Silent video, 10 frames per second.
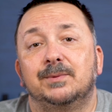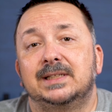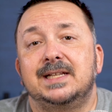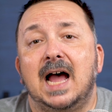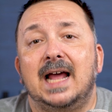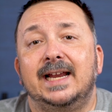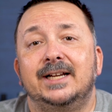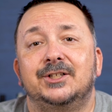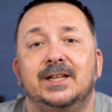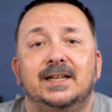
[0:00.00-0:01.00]
one's non-age
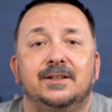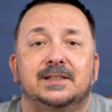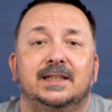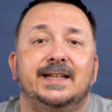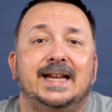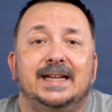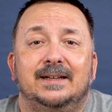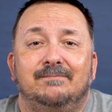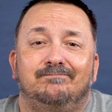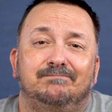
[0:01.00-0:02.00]
stated. There's a lot of
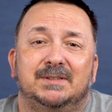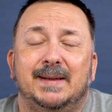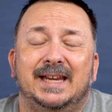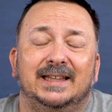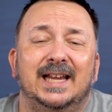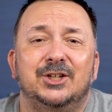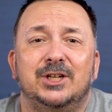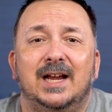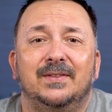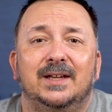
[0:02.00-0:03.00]
speculation
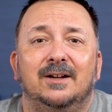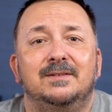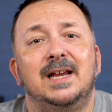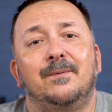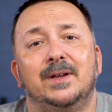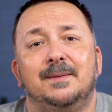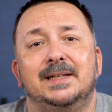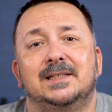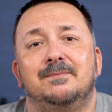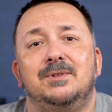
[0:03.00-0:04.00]
out there. Definitely gonna be
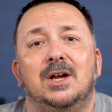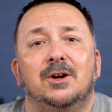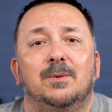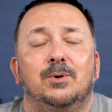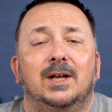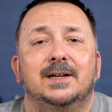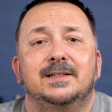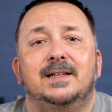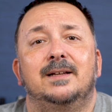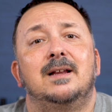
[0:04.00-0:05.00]
some younger product
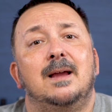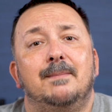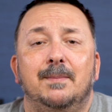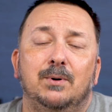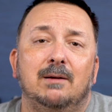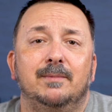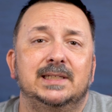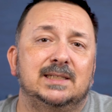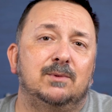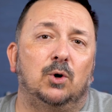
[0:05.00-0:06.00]
in it, but probably
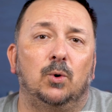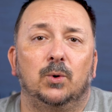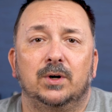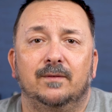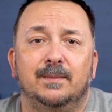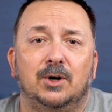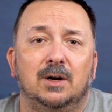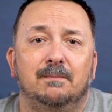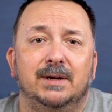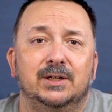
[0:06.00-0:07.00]
some older of the
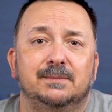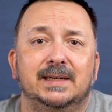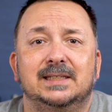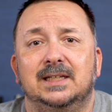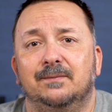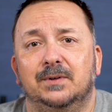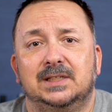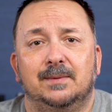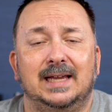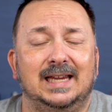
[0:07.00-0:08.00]
Barton barrels mixed in for
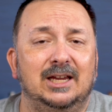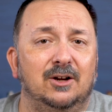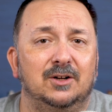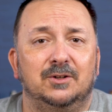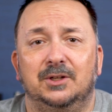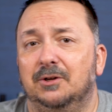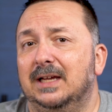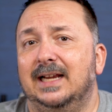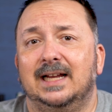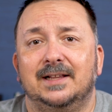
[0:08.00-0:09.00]
some of that character that you're
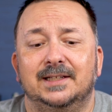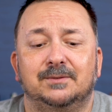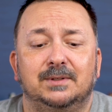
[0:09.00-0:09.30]
getting out of this